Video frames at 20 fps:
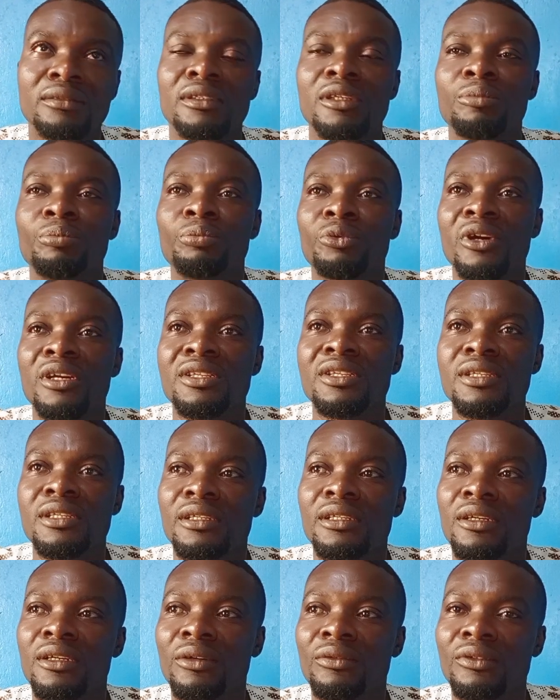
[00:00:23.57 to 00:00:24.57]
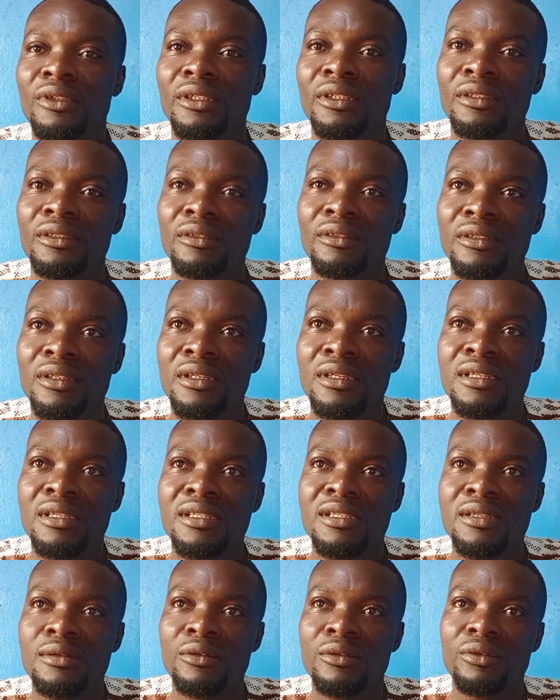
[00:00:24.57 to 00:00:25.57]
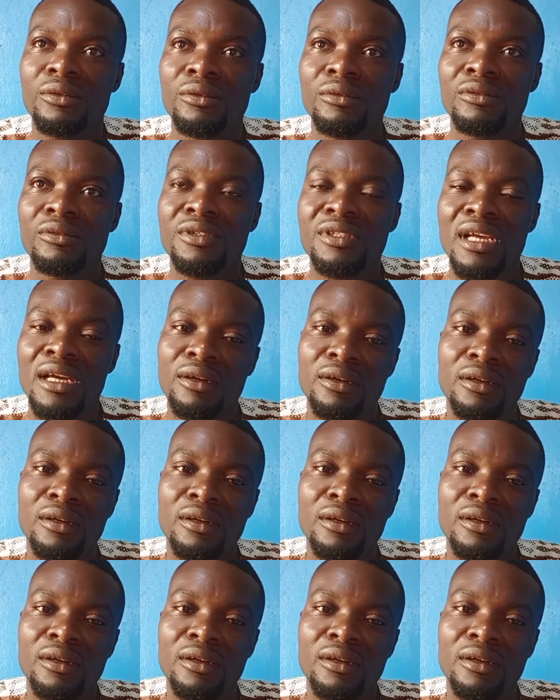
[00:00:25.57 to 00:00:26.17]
the President of the in